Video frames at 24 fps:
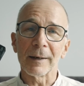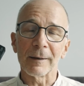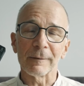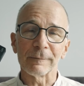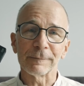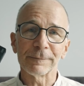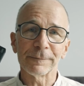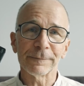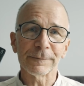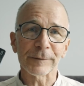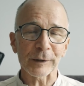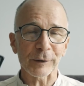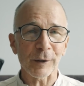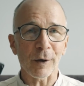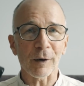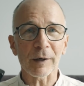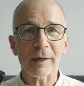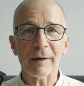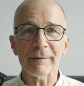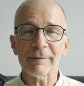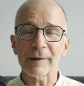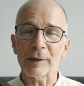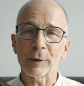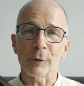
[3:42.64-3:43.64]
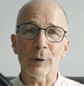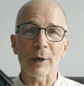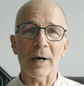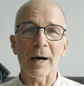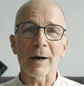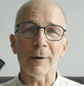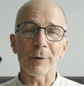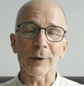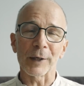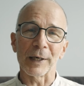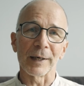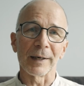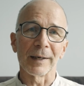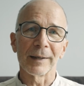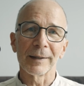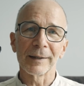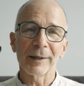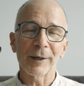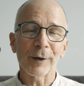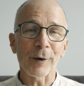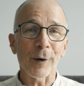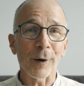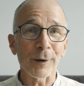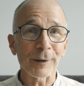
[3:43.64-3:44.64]
photography or our
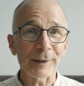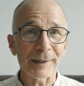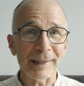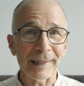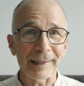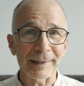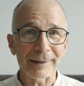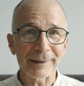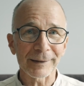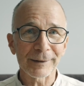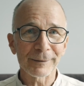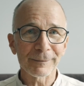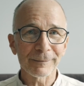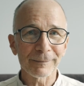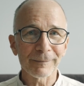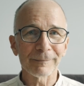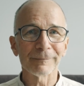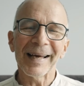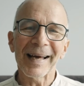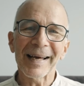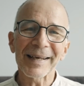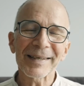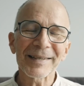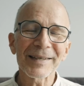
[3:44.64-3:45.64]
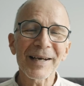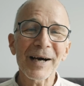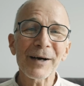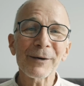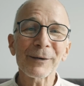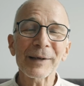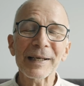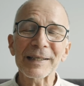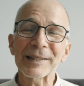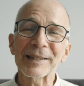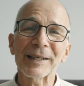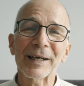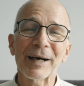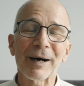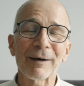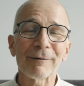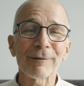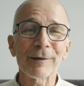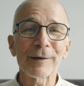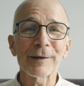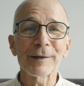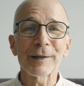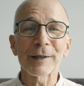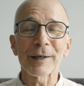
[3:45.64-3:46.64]
content. And now let's
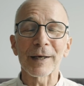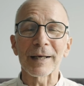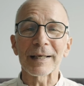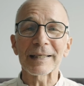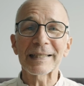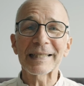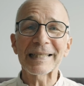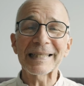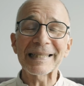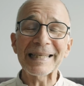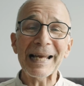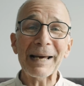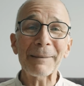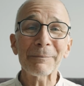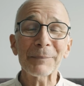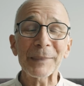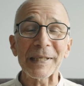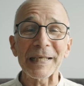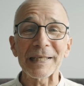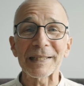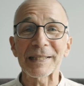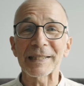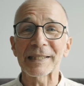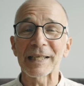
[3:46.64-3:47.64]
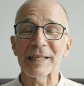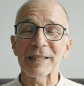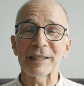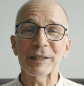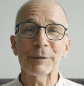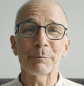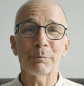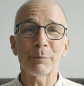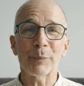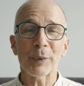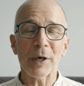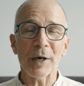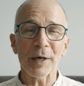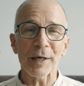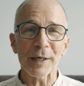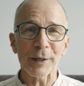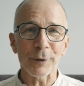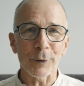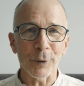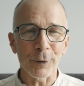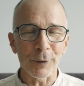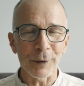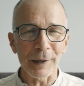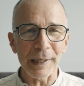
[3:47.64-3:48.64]
cover the snap distance
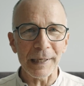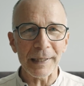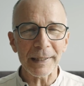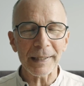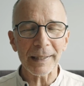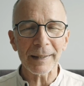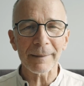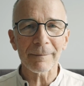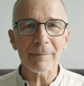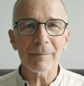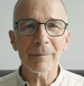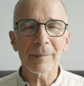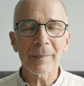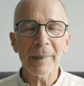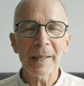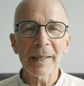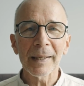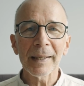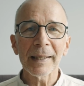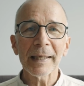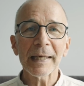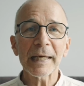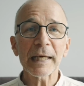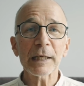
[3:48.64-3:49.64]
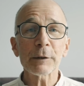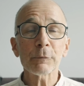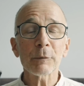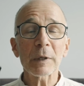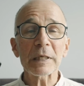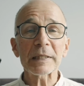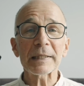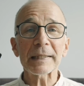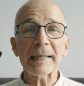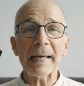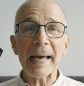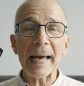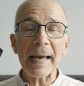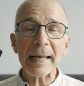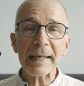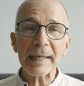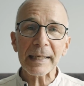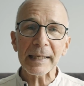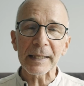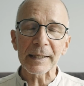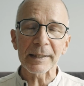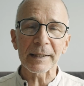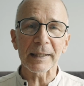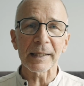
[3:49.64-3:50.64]
priority. It was
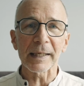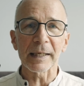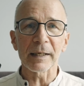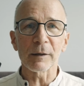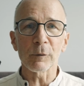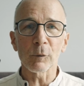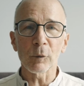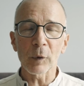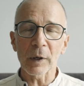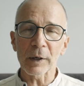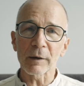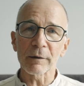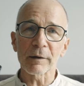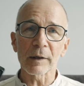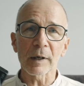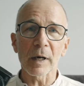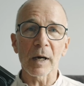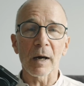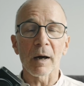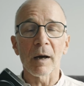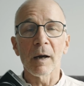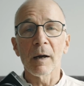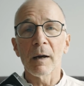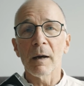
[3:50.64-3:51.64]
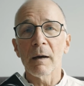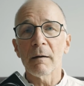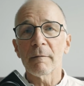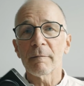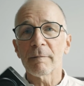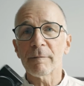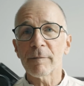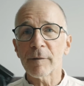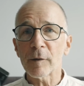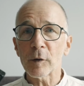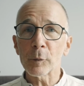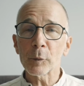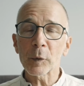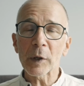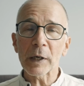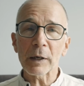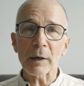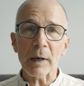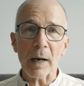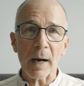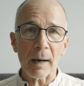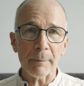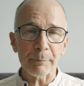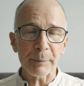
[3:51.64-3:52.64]
added in one of the
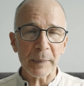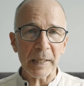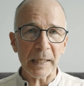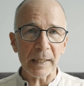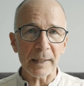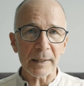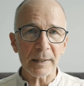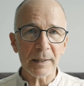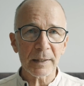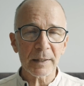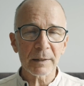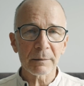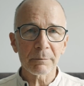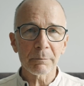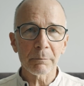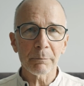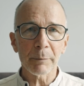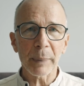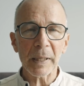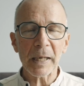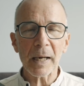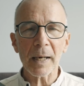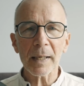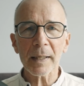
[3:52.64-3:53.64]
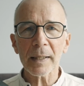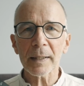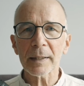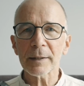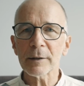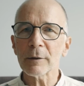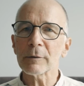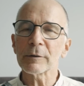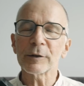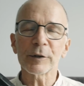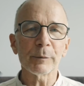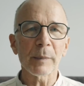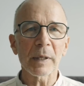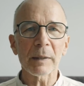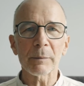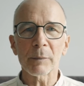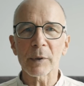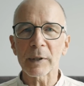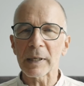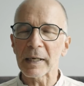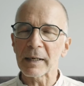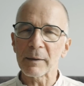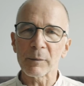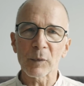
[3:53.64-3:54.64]
firmware updates, but I don't
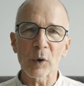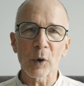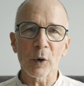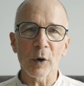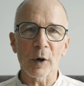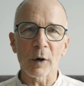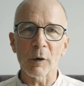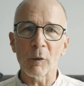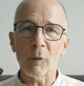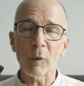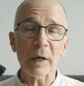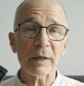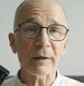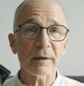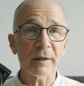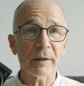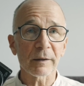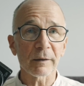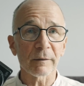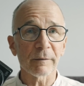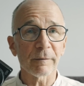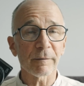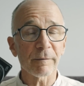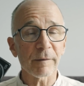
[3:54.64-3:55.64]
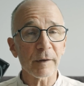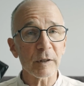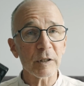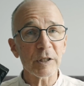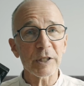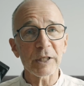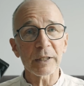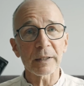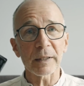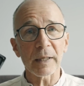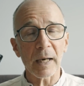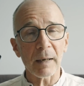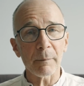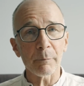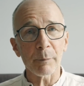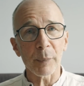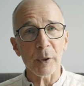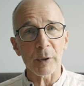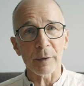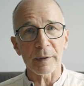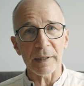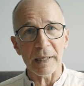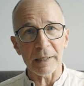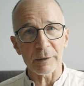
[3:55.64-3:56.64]
remember anymore what the version
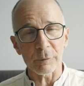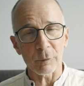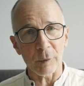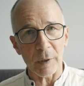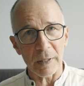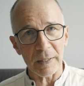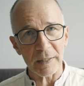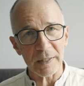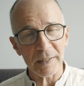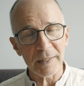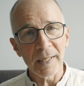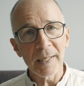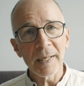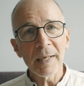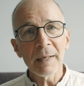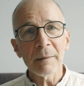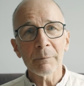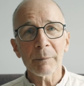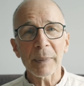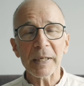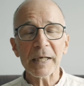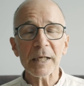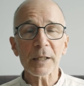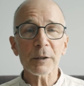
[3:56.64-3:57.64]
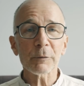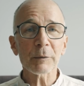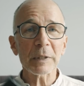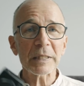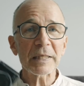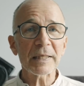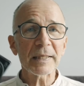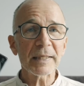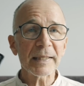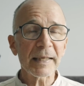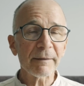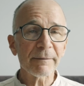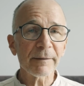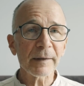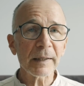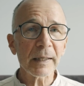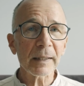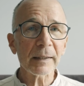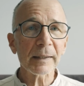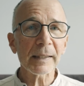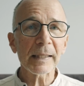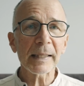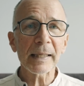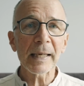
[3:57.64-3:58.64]
number that was, but it was
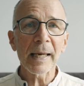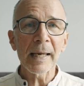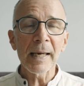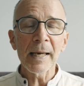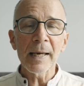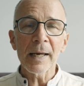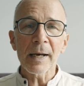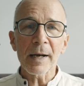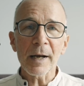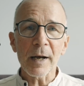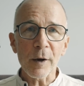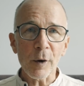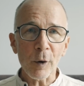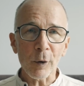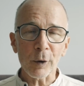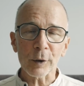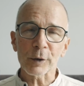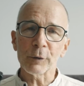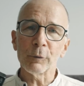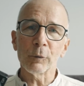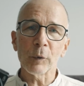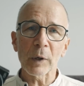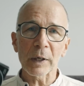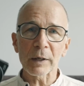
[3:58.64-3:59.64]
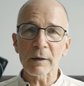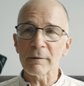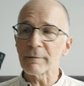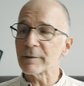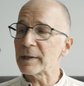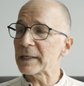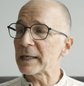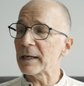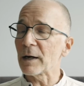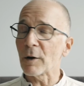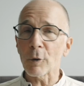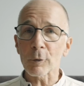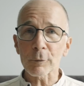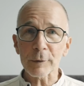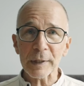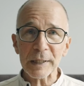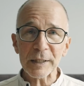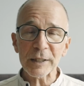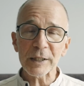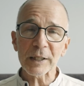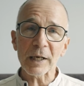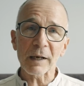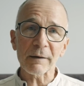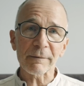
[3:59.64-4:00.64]
definitely not one of the
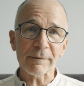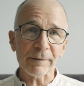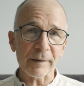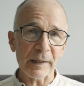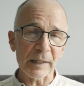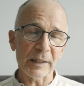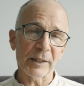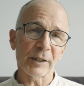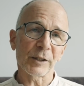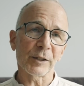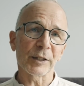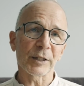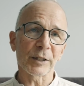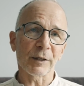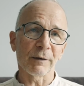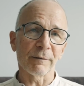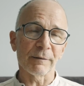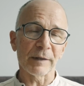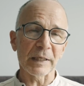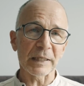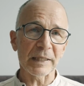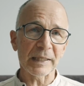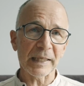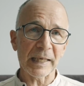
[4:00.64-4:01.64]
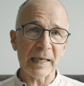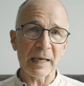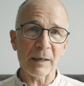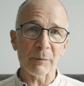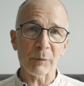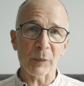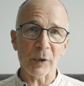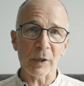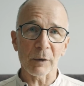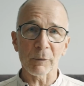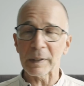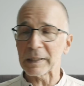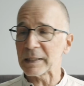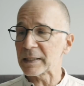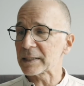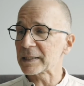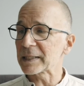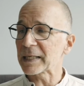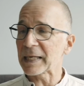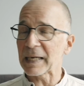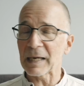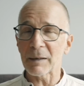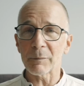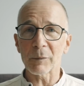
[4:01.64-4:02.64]
original features of this camera when this
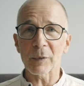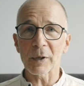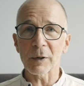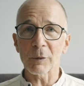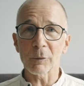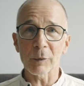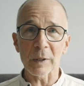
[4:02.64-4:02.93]
camera